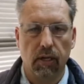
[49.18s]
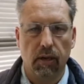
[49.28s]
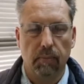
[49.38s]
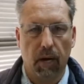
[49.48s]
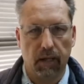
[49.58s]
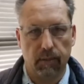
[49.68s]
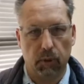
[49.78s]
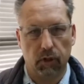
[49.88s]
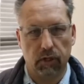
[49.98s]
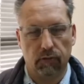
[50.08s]
by the
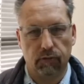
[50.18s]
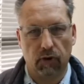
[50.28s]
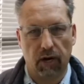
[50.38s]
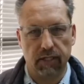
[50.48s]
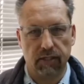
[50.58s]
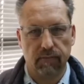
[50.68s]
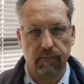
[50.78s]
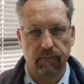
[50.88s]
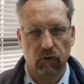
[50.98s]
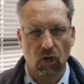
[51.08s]
body of Christ.
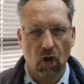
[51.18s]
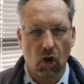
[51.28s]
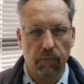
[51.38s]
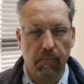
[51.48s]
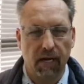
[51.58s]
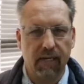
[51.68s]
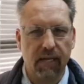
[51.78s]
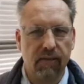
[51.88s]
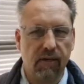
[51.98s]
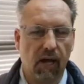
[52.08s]
On
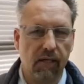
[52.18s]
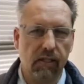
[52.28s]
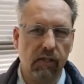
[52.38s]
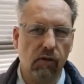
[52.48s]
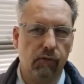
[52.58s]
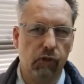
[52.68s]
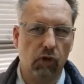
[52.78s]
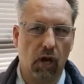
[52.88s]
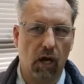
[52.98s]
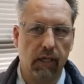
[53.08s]
Monday the 19th of
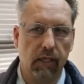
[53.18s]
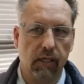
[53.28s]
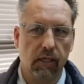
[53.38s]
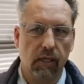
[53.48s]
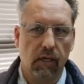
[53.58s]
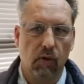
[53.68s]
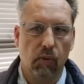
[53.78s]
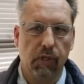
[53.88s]
July, we